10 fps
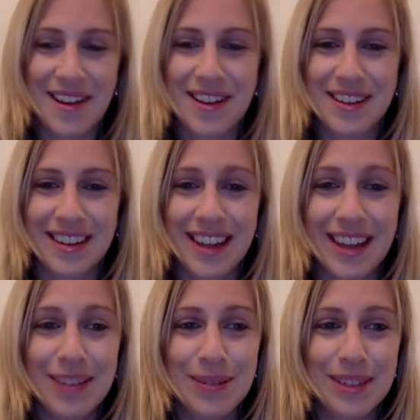The
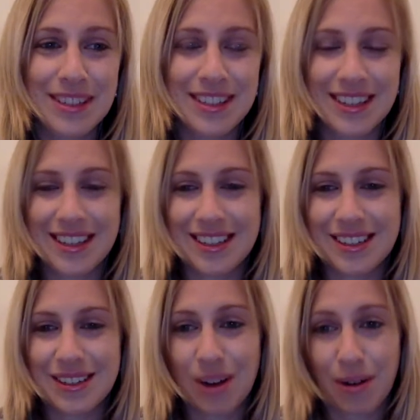language is
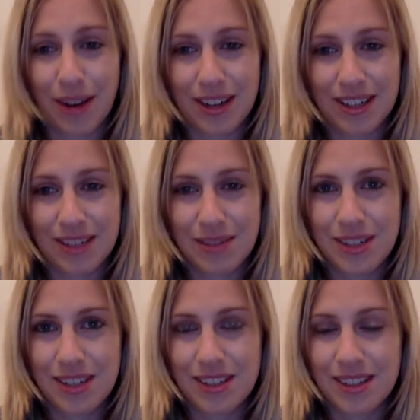Croatian, which
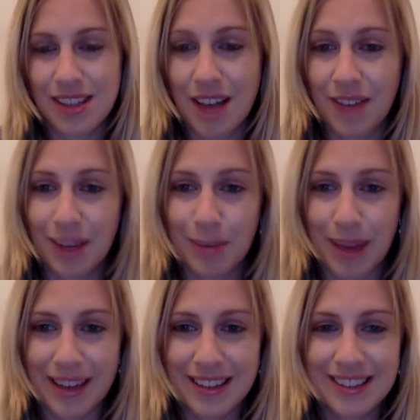is a Slavic
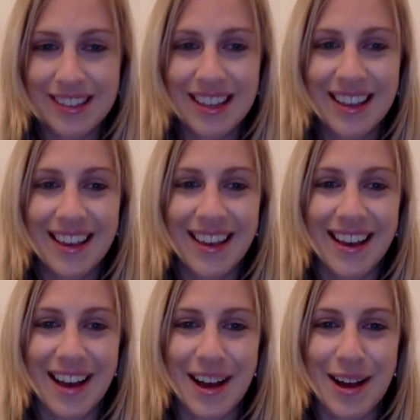base.
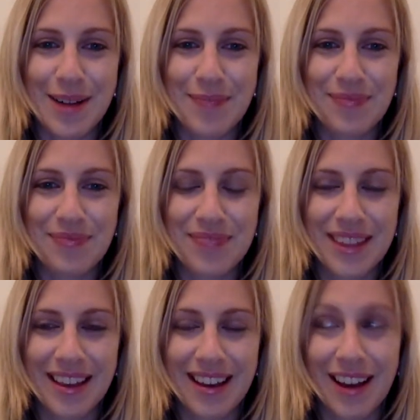
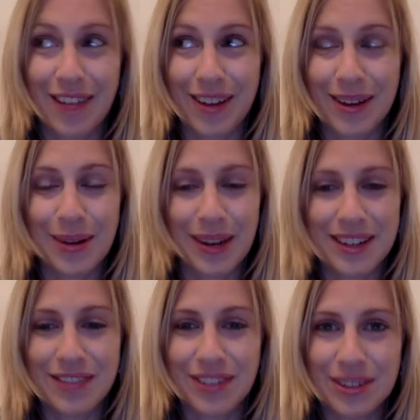Yeah, I find it quite a
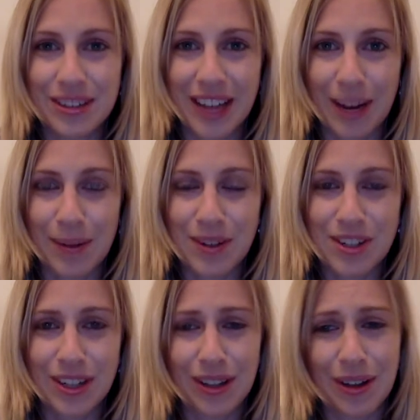difficult language
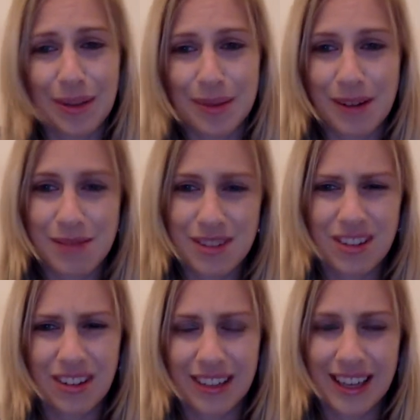to learn, but I'm
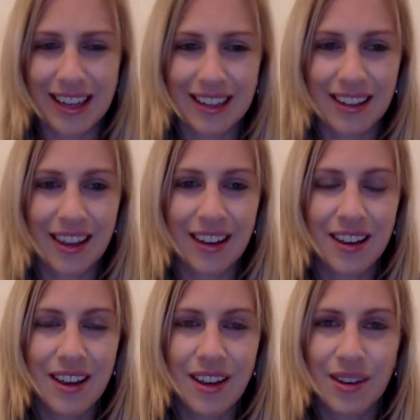slowly getting there,
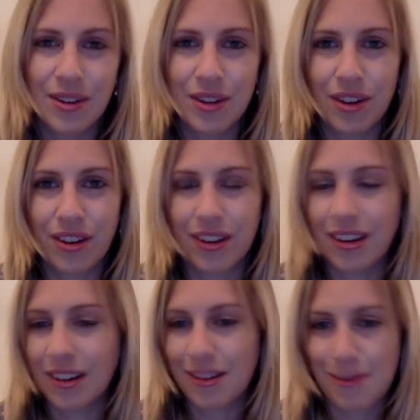although a
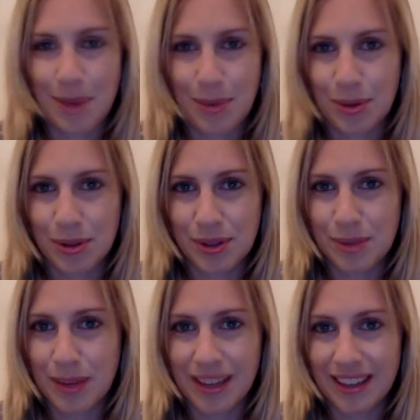lot of people
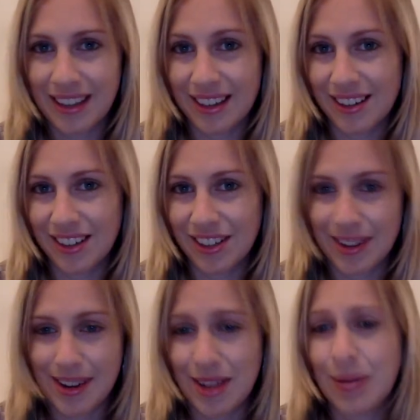speak English
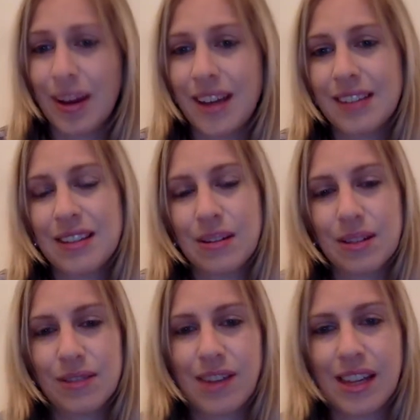anyway, so it's
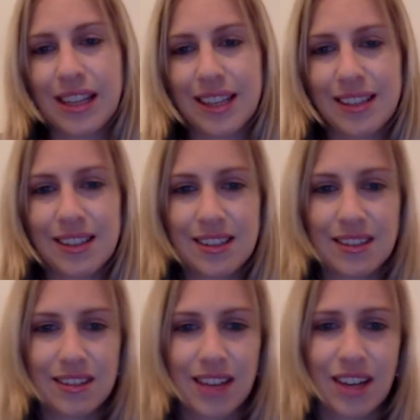fairly easy to
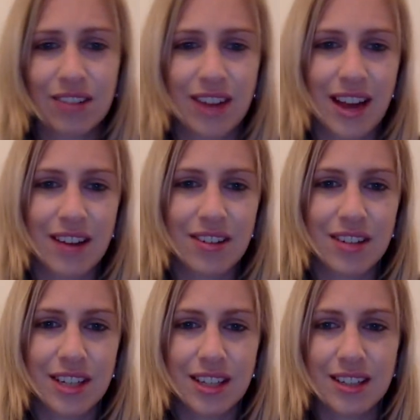get around on
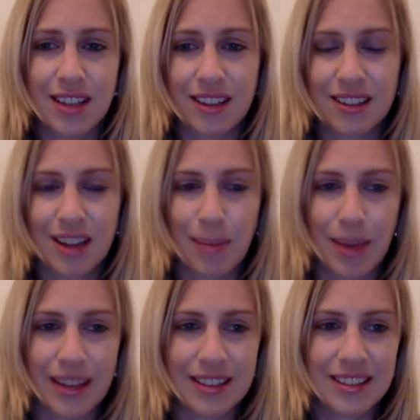a day-to-day
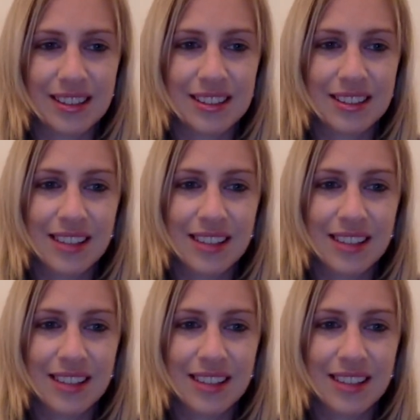basis.